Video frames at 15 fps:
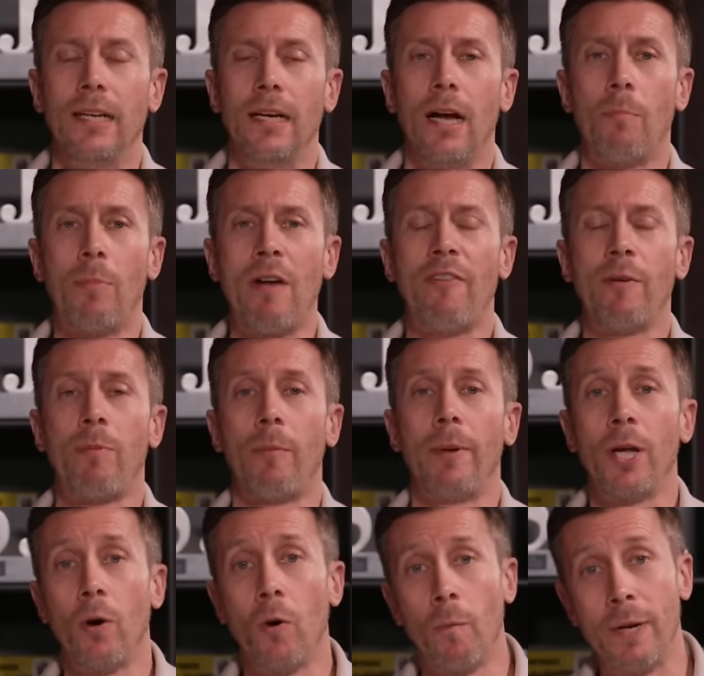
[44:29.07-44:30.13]
Uh, Brentford
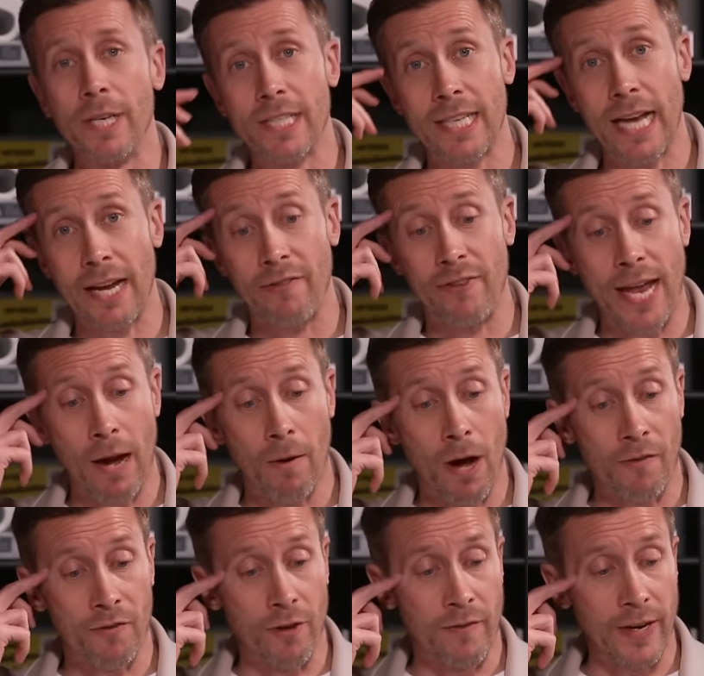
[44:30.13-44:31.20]
probably all but safe now
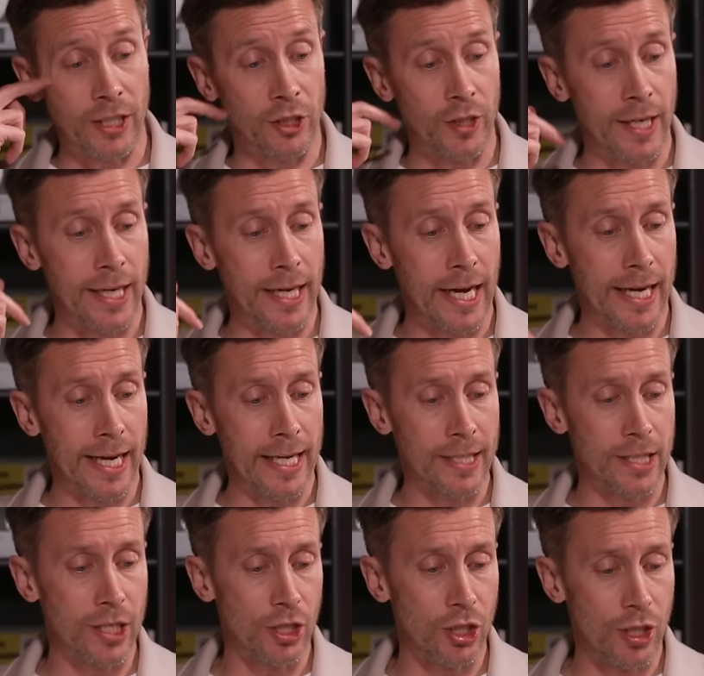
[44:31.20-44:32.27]
after a victory
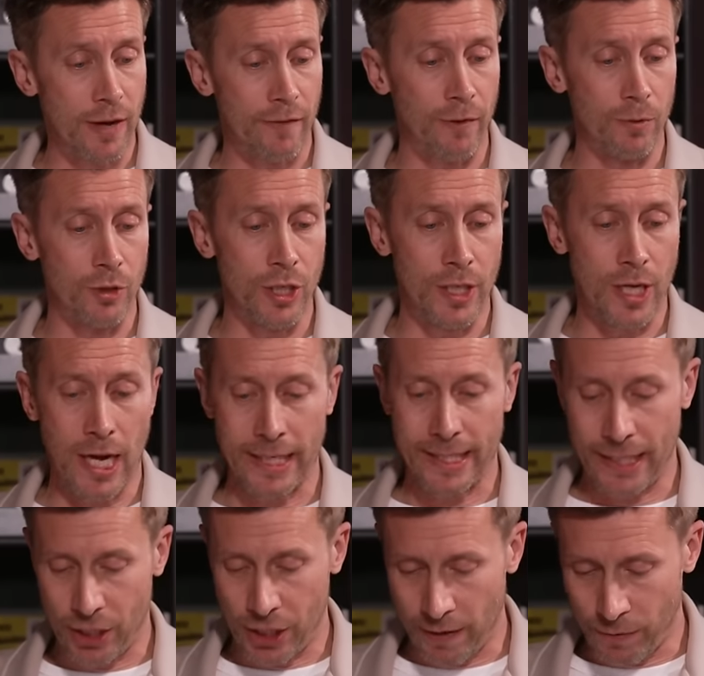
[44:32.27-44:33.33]
against Sheffield
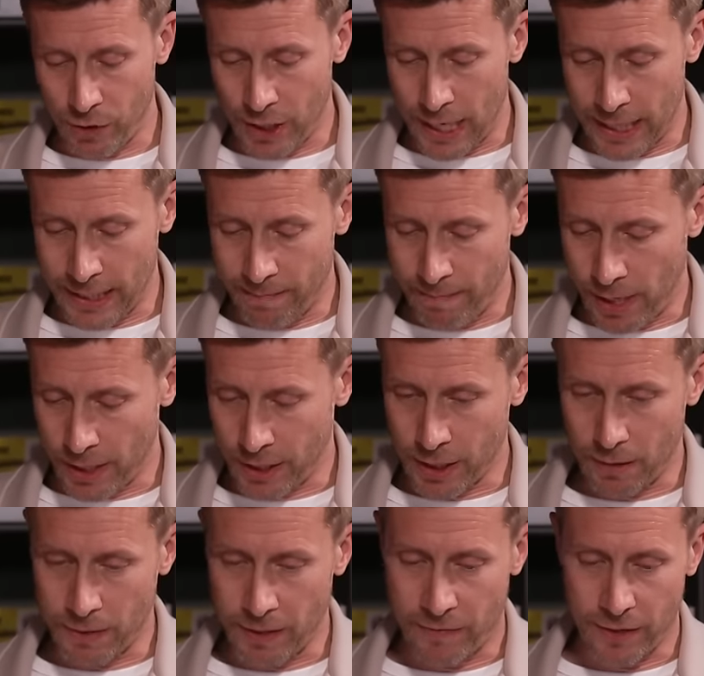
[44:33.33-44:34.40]
United. Sheffield United minus
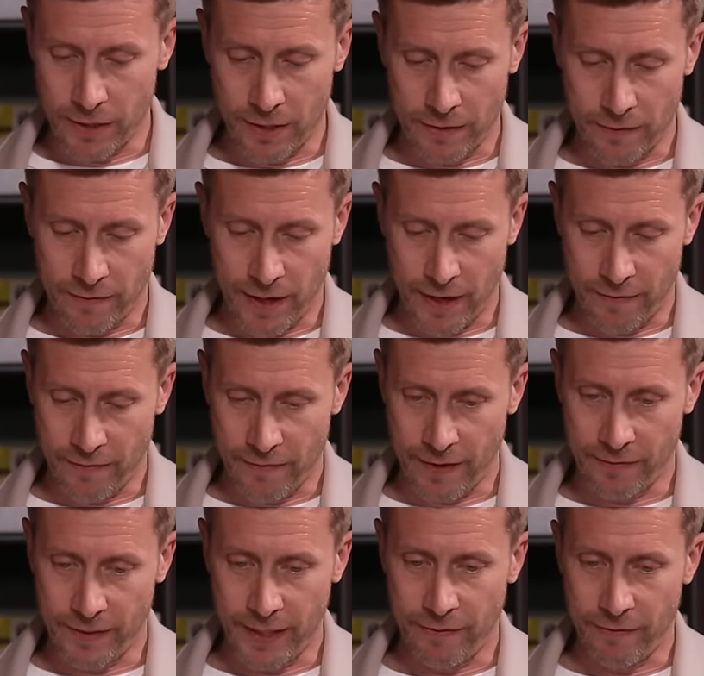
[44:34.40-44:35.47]
goal difference of uh,
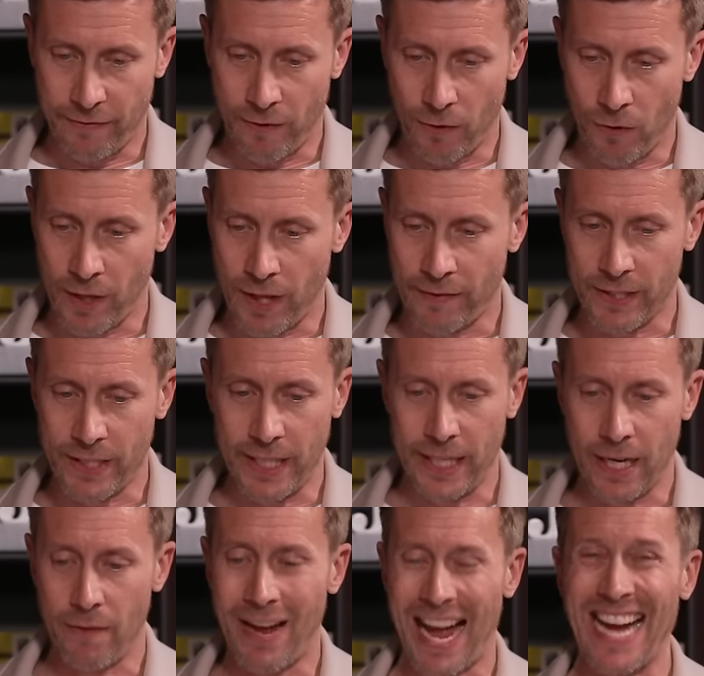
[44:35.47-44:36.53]
fifty-four. They've conceded
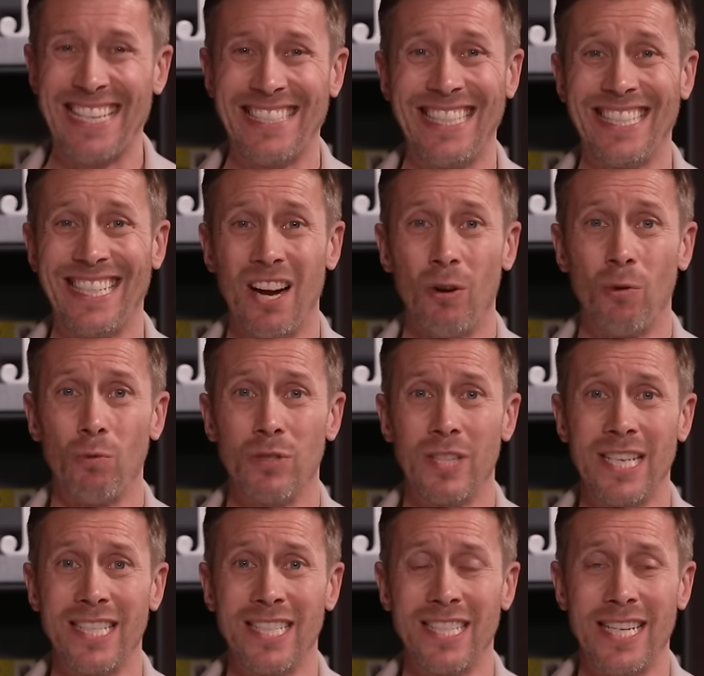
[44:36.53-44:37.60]
over eighty goals
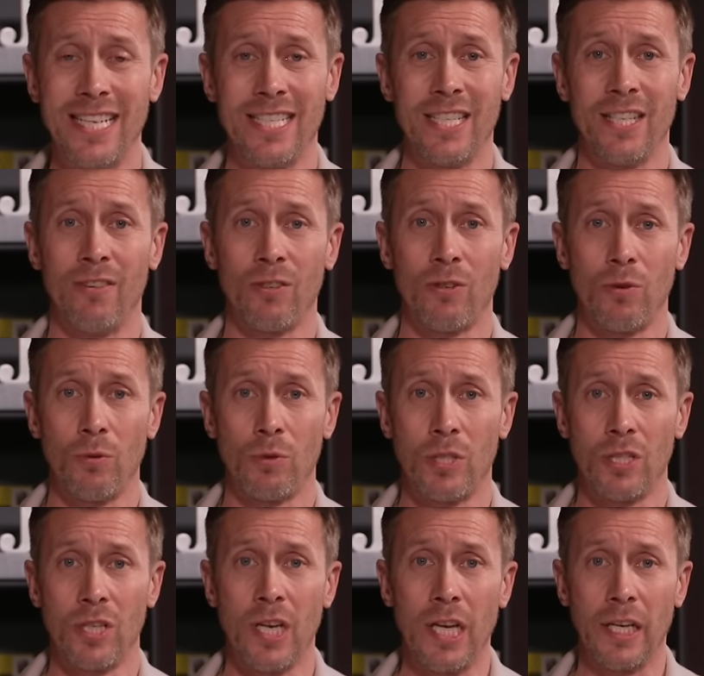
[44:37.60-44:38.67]
this season. They're on course
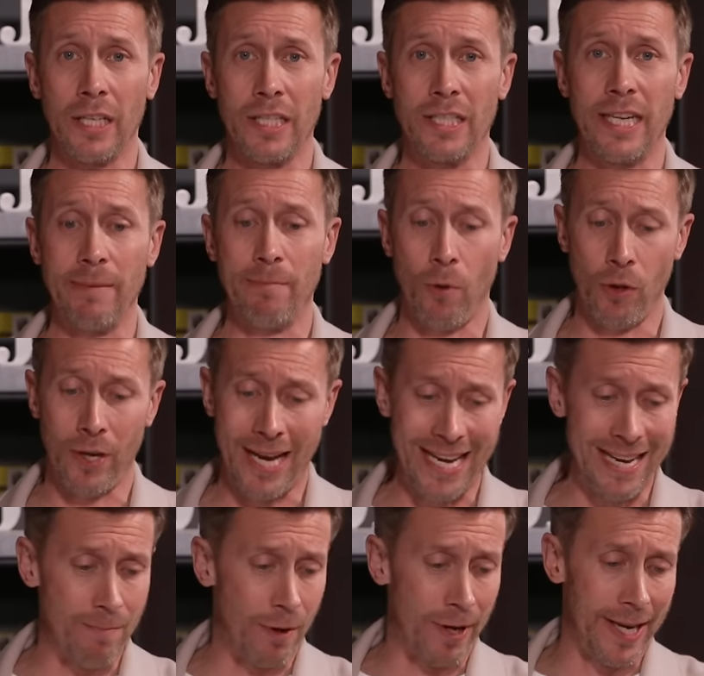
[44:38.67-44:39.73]
to concede more than
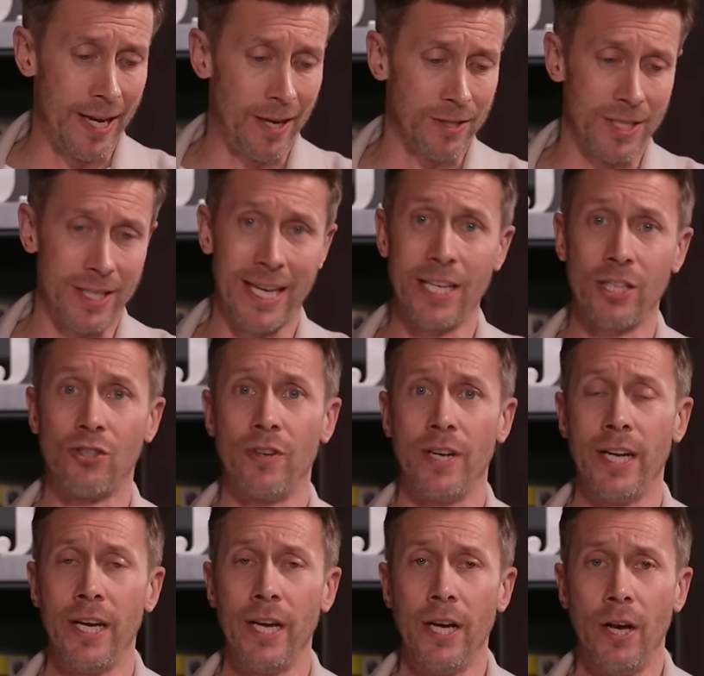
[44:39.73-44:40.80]
anybody else in the history
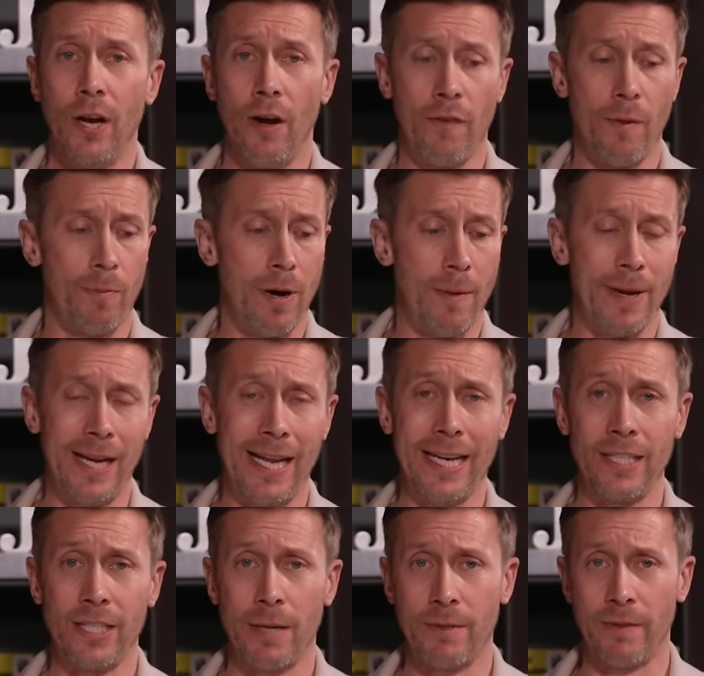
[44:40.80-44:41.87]
of the Premier League
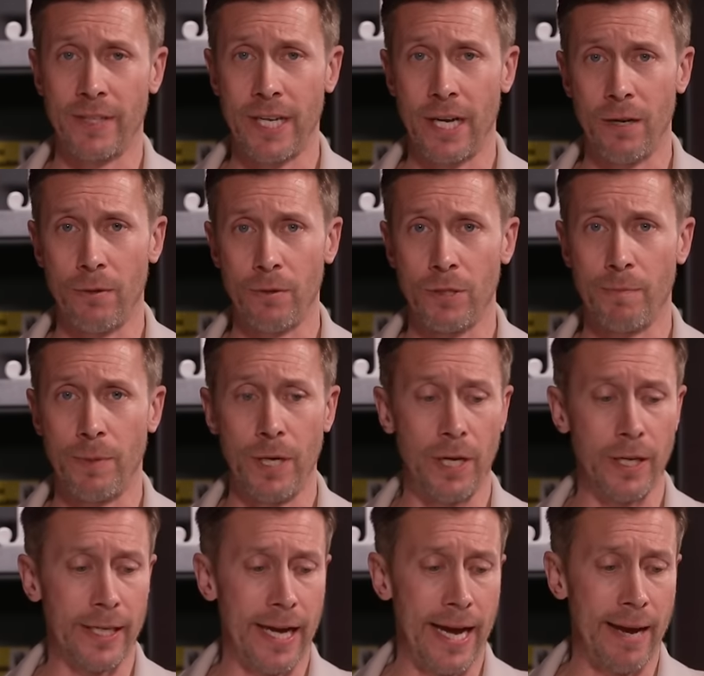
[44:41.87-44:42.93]
in terms of goals
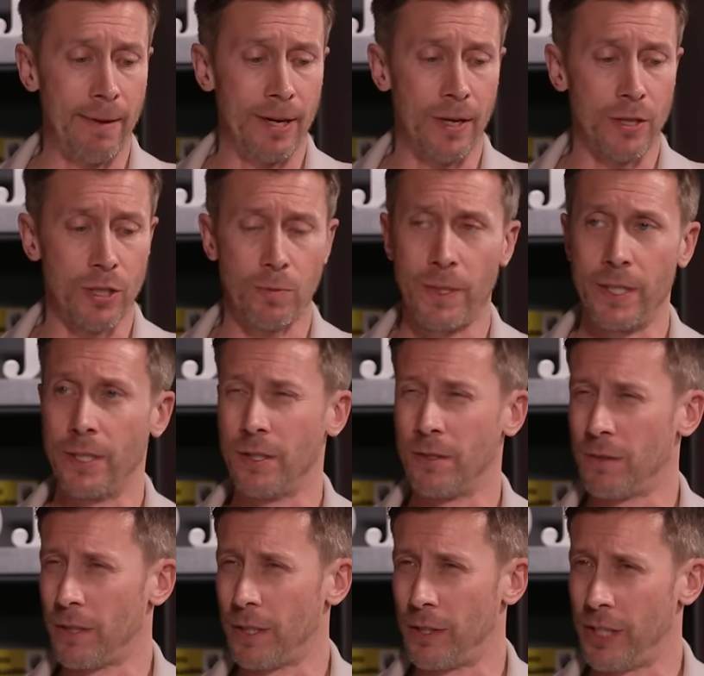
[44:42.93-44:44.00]
per game. I know that Swindon
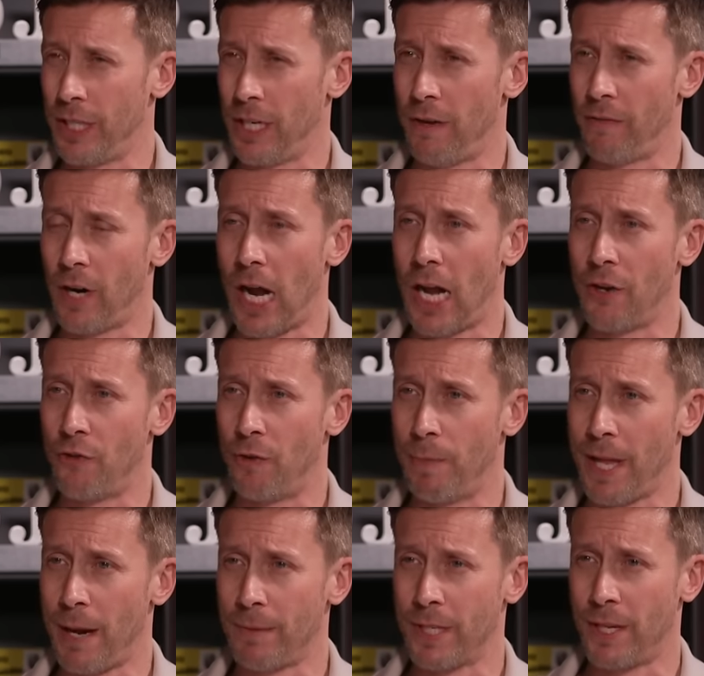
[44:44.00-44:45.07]
conceded over one hundred, but
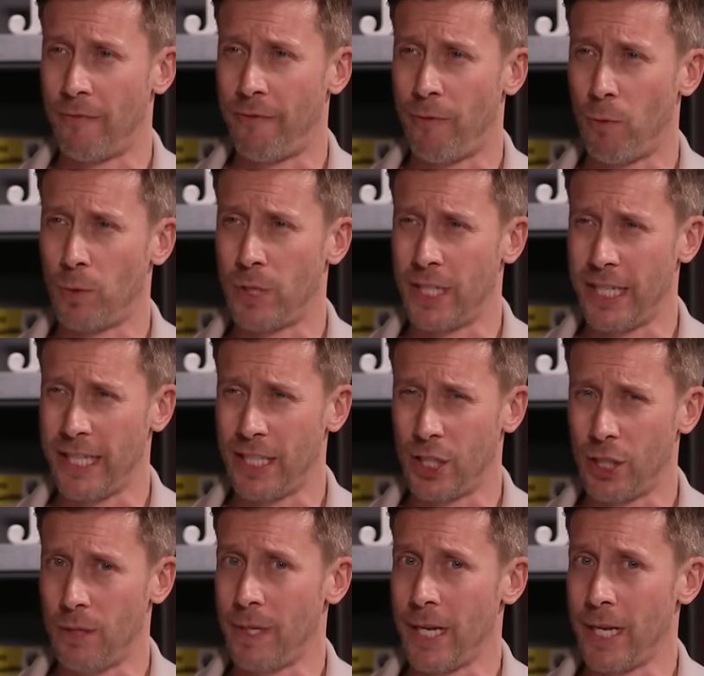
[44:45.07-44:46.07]
that was a forty-two